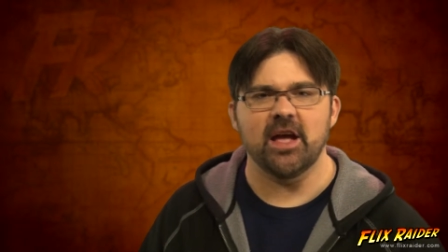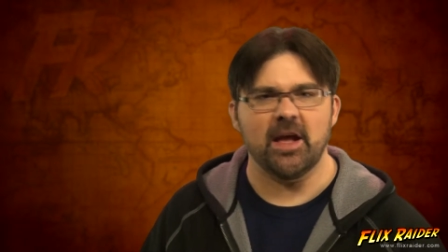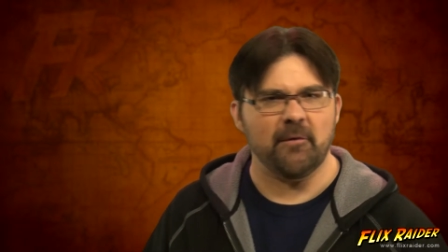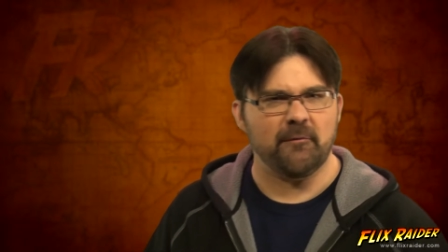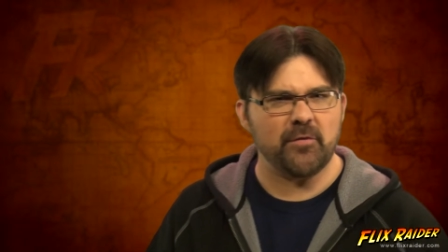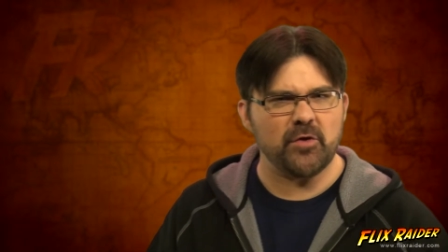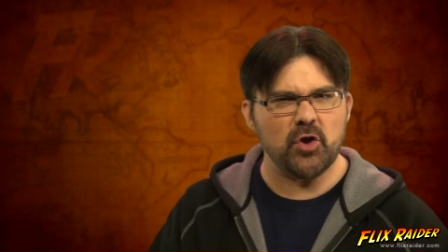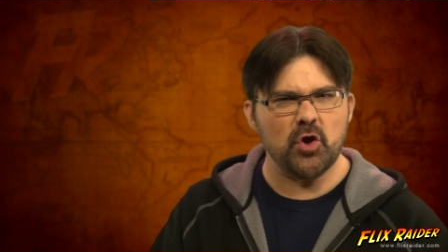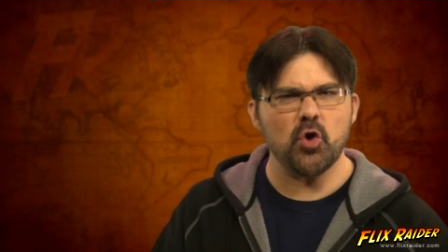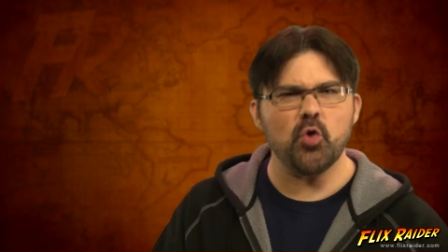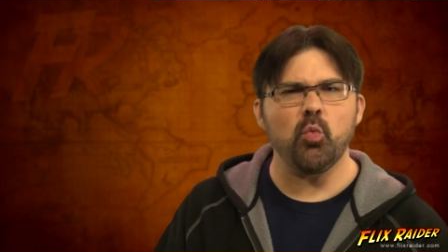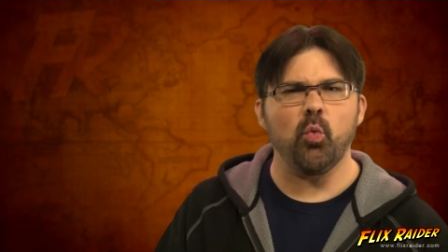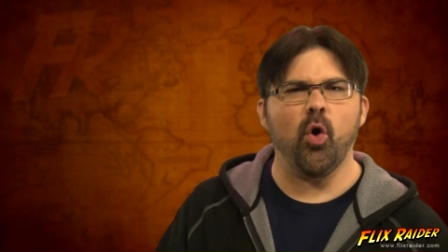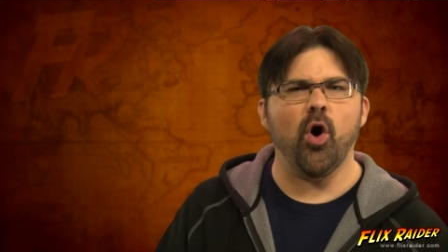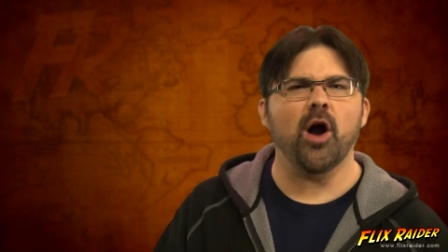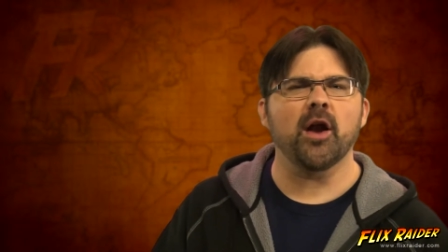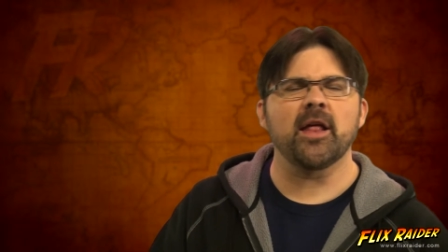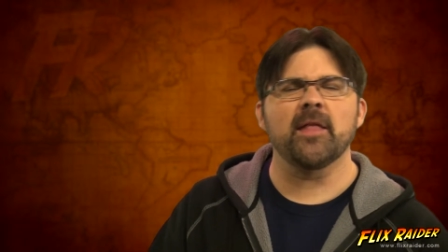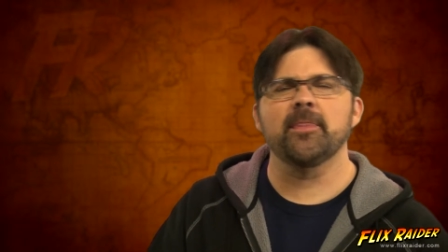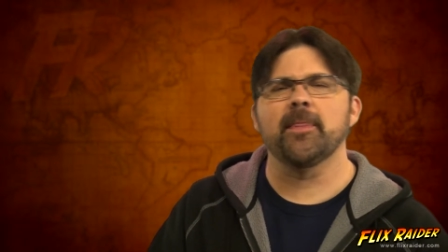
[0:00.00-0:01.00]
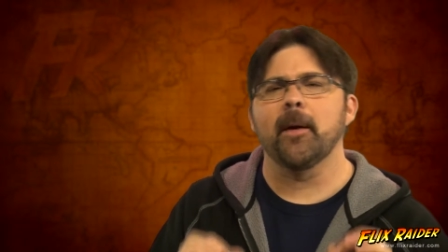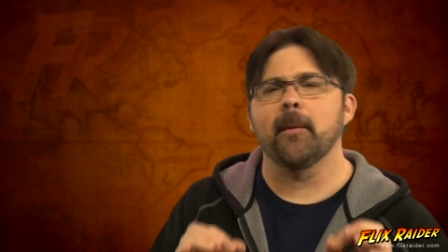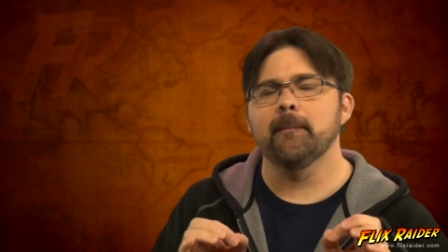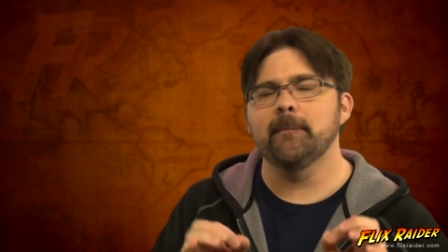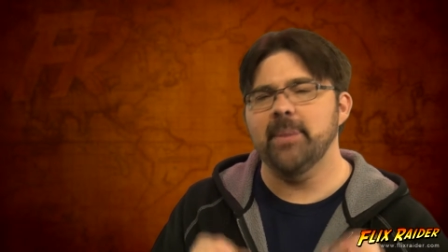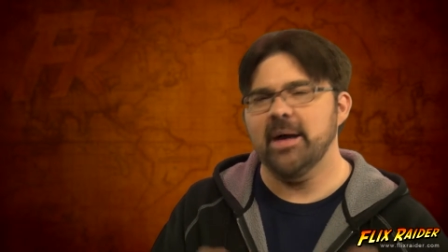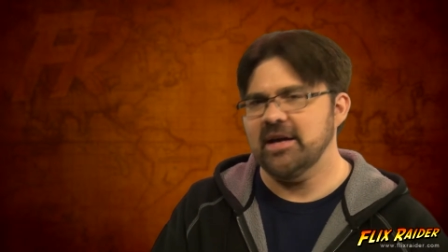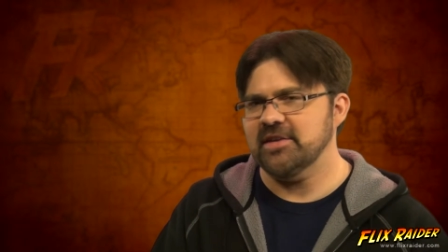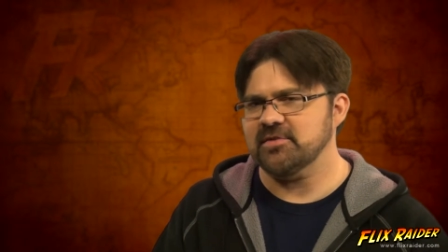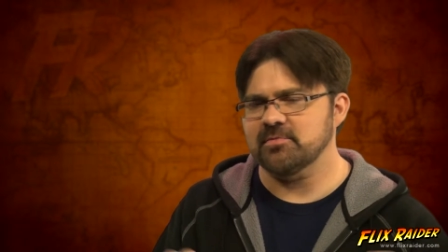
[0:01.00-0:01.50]
if you wanted the
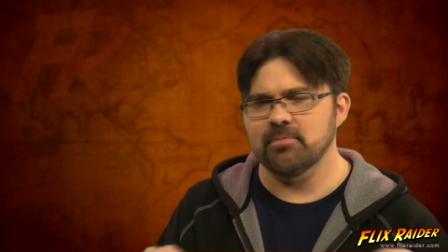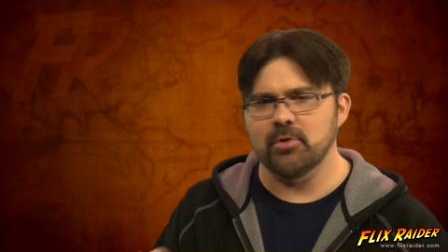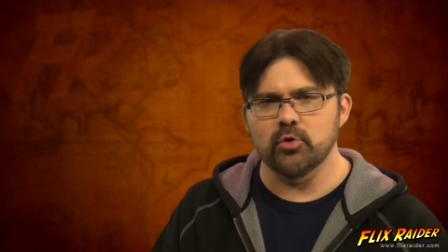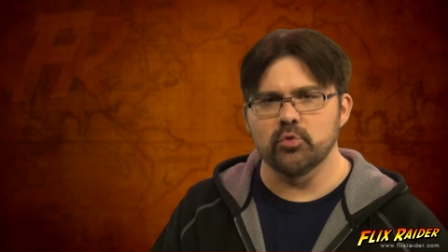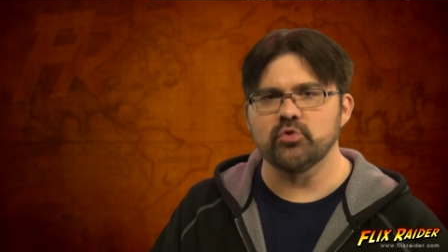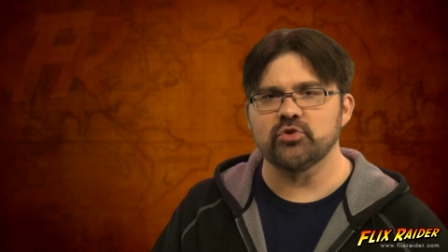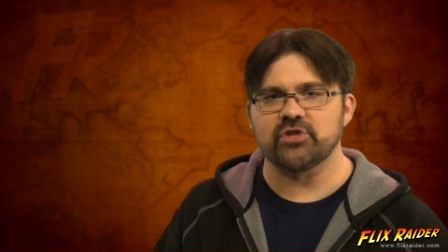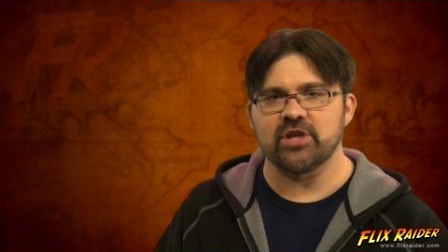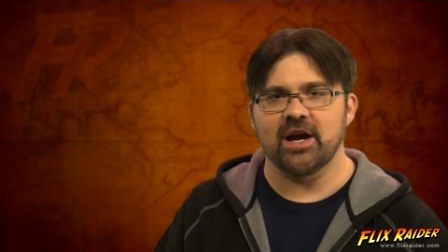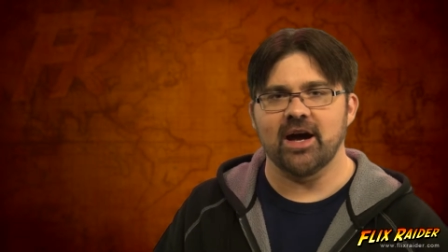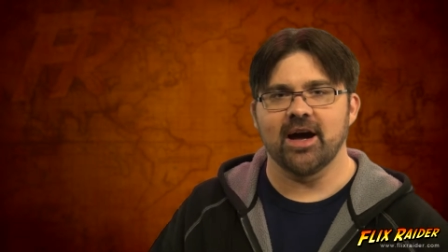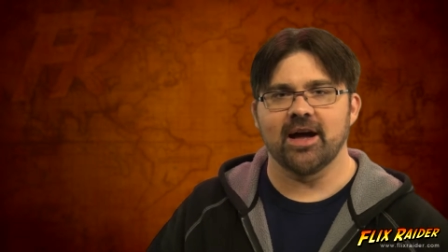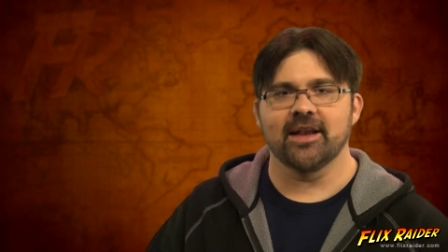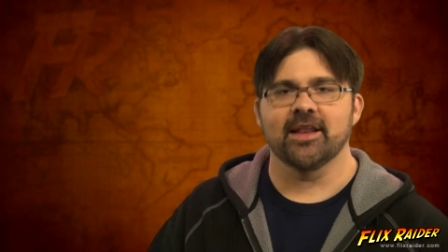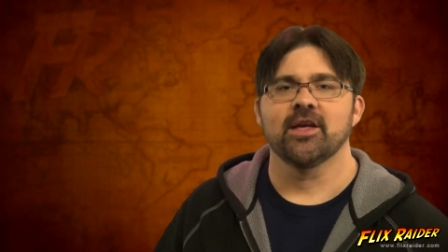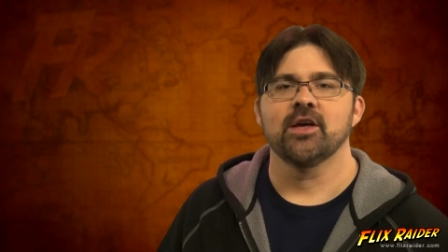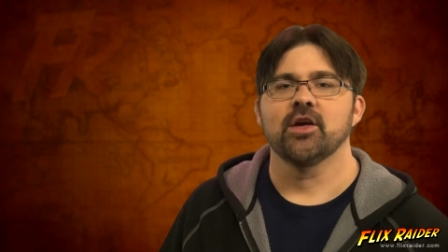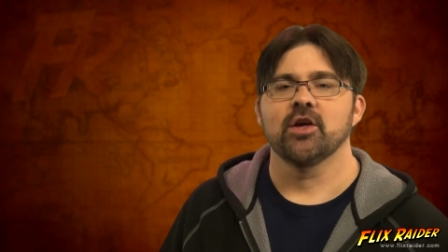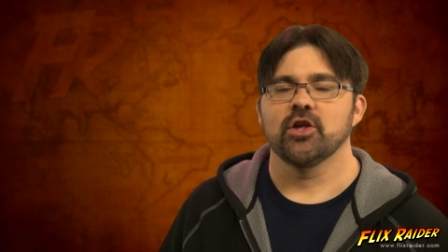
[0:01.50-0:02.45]
best moonshine,